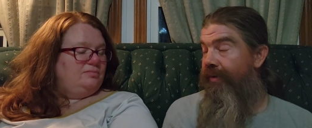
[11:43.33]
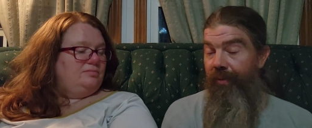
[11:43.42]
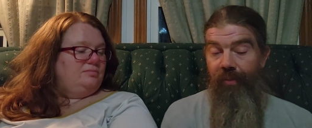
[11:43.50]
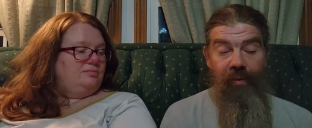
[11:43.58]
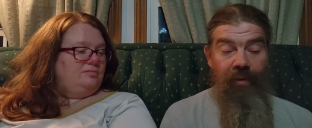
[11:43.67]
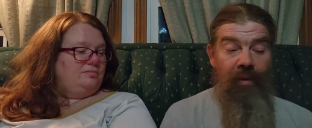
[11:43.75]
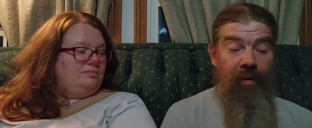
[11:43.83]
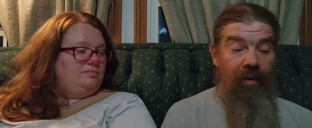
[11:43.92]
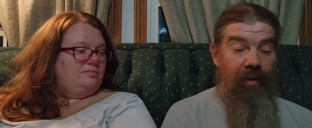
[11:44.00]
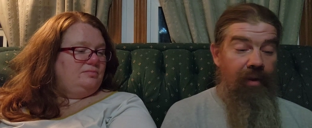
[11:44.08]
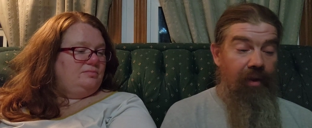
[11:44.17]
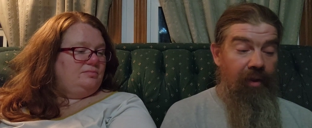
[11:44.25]
Speaker 1: know,
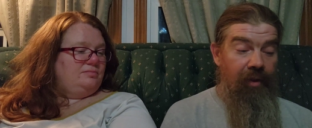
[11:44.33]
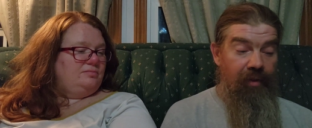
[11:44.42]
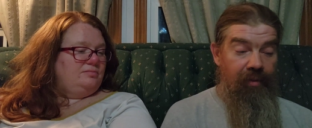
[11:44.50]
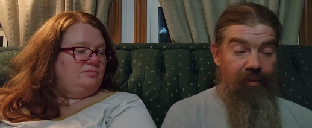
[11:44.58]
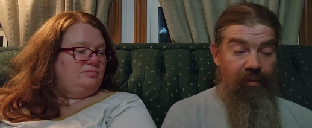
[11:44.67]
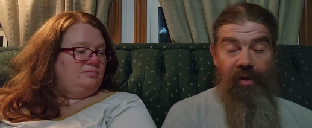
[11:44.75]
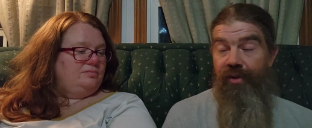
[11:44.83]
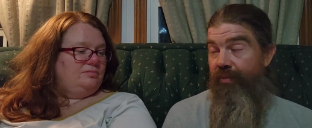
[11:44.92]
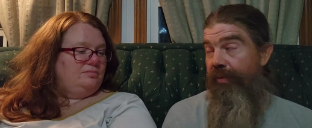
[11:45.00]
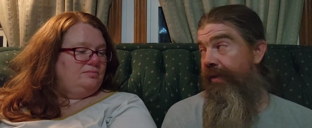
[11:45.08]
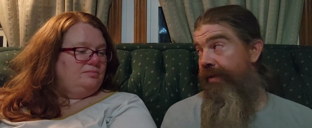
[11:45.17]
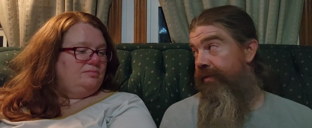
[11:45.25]
and
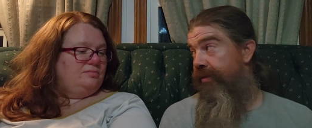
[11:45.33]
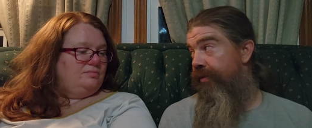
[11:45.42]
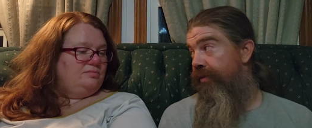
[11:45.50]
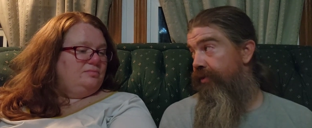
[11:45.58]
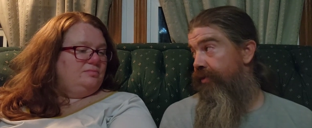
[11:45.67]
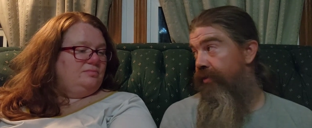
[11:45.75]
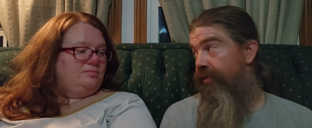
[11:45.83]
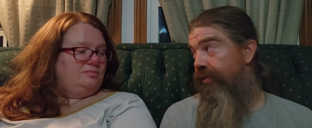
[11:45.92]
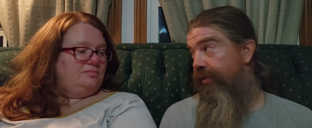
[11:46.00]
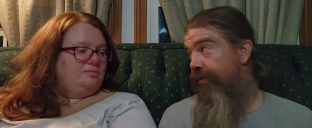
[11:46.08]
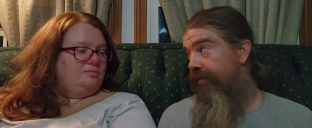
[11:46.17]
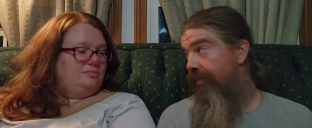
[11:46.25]
Christ wins. It's
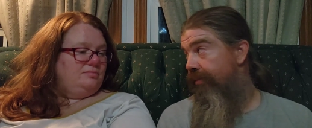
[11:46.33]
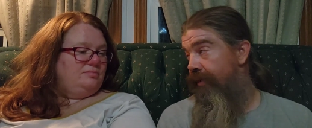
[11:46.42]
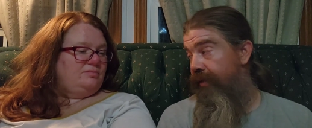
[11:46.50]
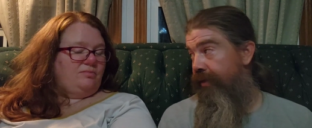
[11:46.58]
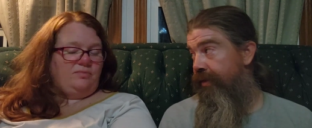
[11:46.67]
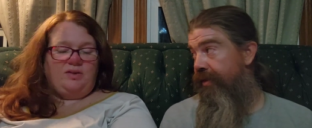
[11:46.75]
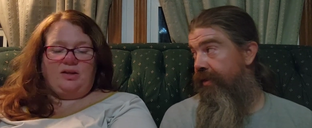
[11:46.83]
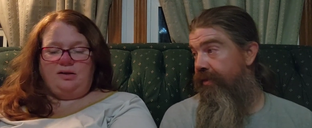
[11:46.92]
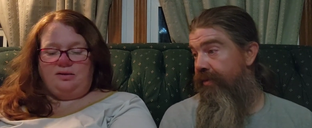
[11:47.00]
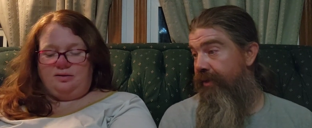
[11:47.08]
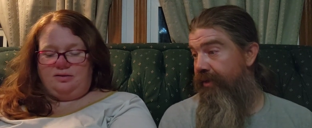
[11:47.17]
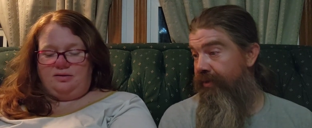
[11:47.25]
just because
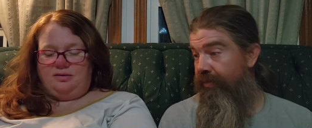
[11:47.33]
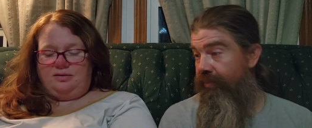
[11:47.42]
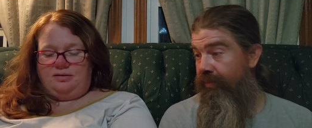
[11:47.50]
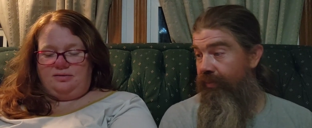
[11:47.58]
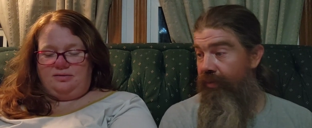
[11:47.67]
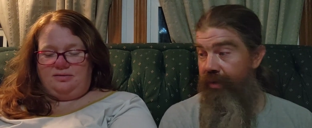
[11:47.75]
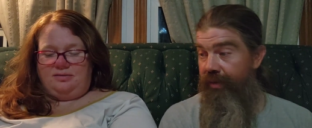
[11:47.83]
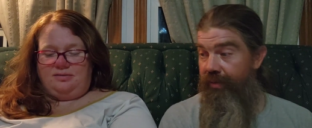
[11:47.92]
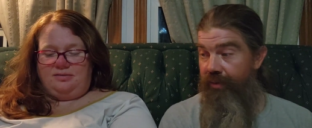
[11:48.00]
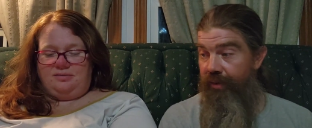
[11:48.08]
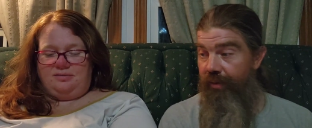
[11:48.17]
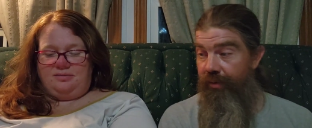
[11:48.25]
that's that's what he
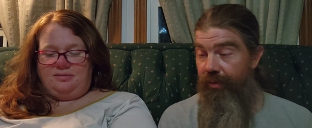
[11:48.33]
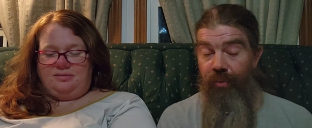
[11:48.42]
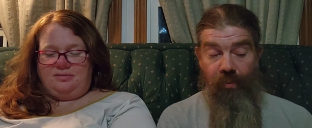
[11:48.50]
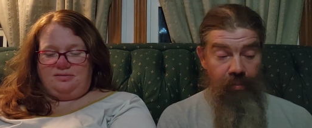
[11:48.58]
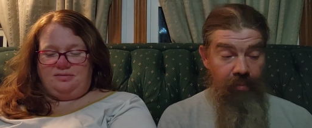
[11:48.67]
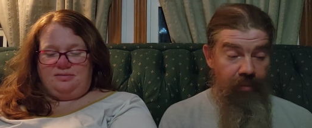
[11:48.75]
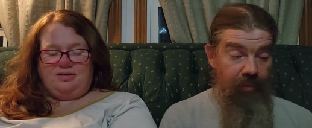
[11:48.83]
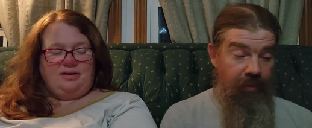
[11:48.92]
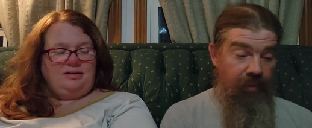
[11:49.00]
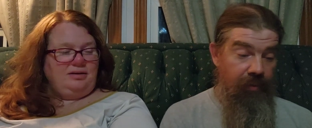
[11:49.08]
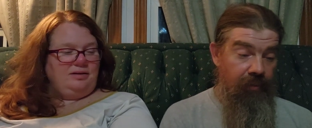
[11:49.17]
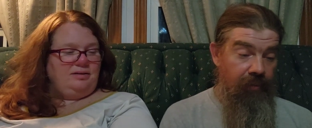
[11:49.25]
was here to do.
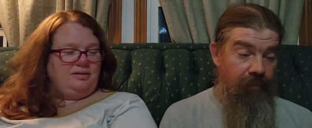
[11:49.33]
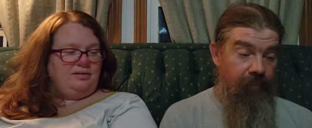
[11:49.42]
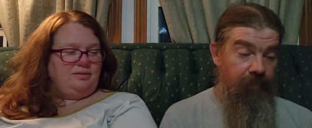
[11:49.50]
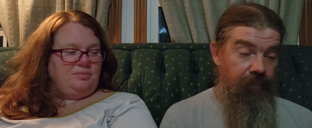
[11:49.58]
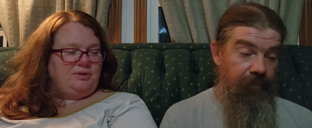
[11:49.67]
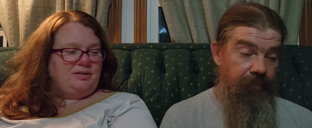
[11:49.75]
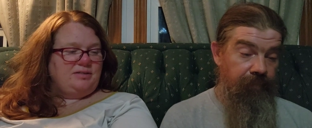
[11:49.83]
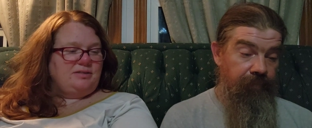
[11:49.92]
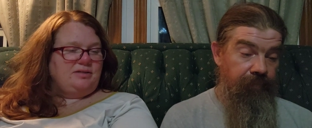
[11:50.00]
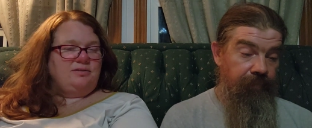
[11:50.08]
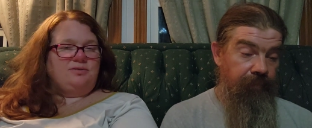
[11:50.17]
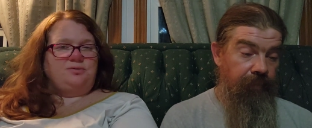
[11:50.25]
Speaker 2: I think the biggest
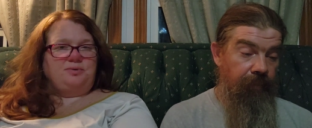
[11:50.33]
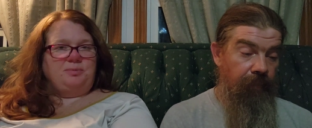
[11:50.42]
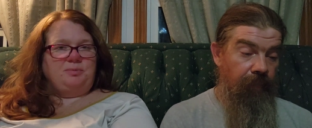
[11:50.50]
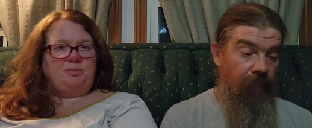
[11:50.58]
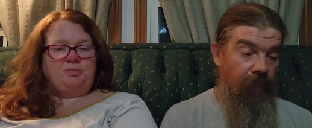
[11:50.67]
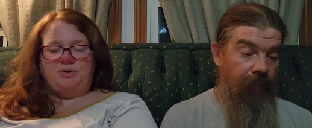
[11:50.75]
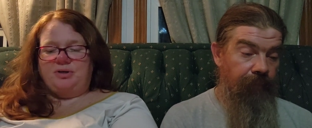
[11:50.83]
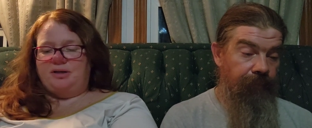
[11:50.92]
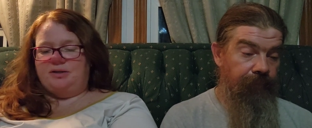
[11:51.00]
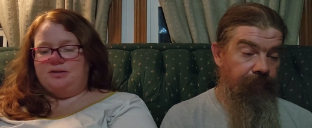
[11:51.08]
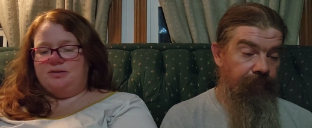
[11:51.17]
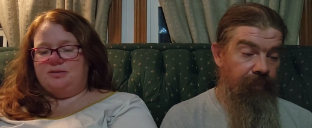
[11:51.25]
thing to remember
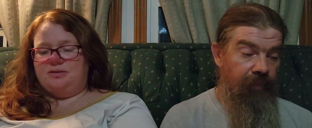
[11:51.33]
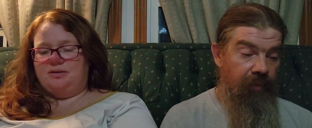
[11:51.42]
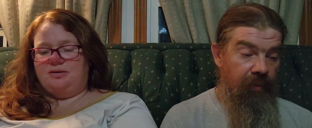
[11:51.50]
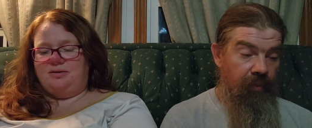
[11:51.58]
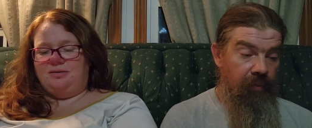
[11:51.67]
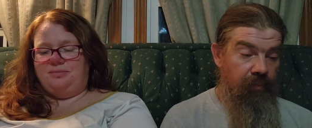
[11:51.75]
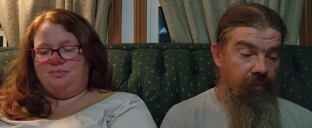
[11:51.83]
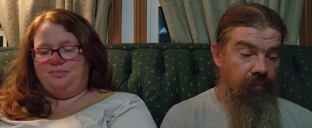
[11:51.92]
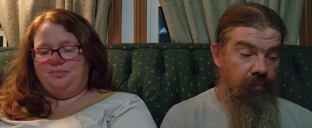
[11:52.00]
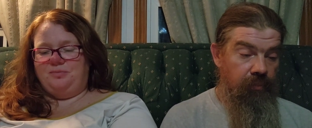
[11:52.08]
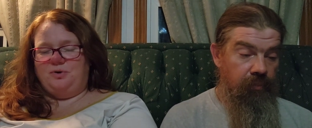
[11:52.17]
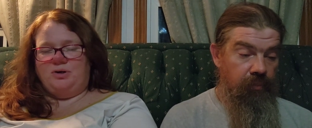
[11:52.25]
is um,
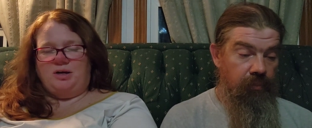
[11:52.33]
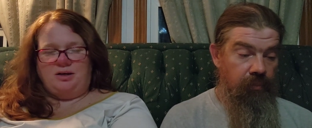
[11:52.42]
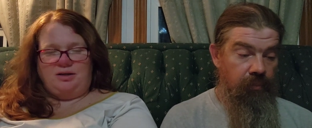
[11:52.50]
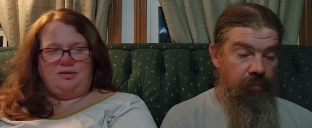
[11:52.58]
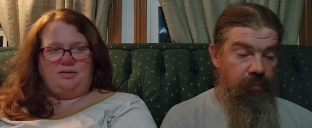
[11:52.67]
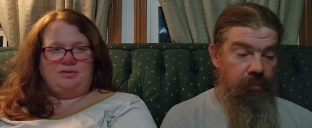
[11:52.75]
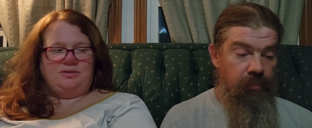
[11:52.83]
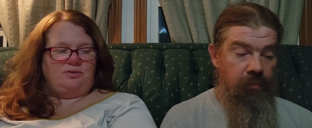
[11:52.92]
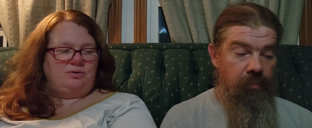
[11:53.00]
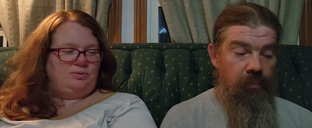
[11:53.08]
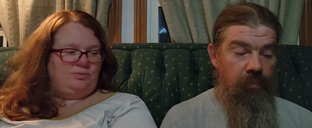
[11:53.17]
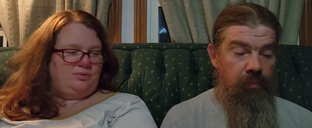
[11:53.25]
we're not in this
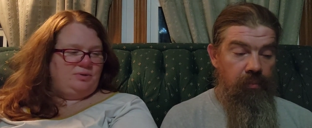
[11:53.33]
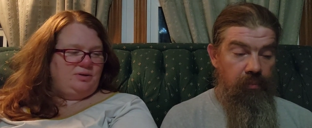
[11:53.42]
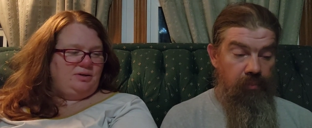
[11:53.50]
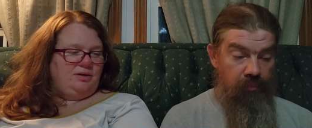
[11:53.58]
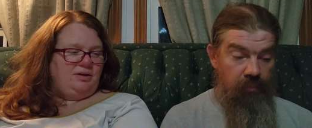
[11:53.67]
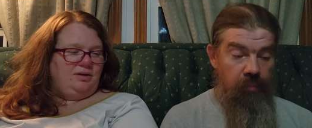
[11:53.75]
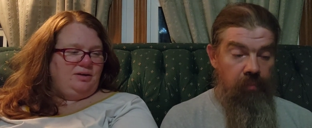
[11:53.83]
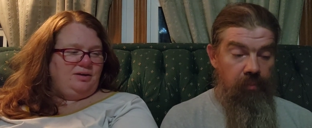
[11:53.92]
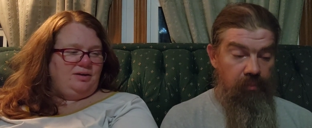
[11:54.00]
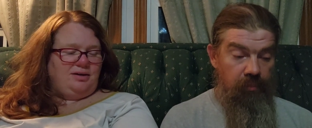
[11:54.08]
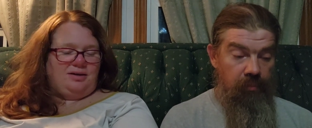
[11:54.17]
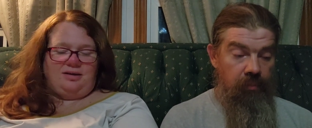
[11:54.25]
alone,
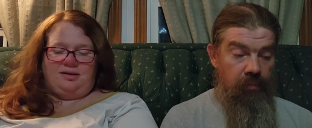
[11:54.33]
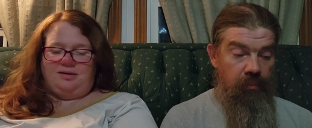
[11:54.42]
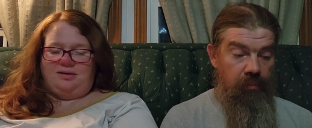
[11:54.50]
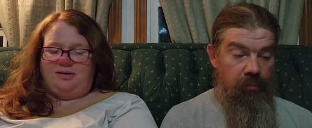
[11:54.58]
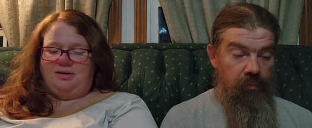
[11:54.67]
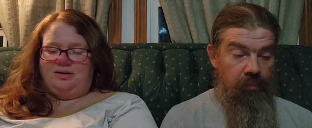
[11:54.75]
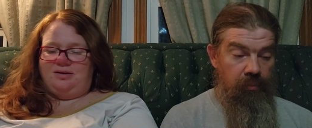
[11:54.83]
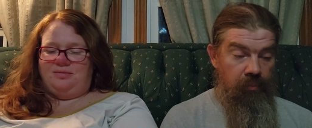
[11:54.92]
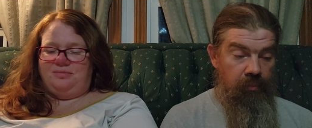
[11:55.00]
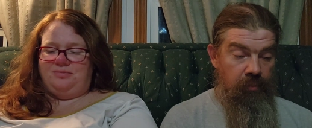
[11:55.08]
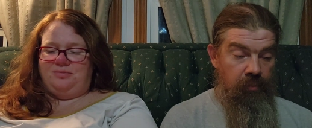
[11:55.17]
and um,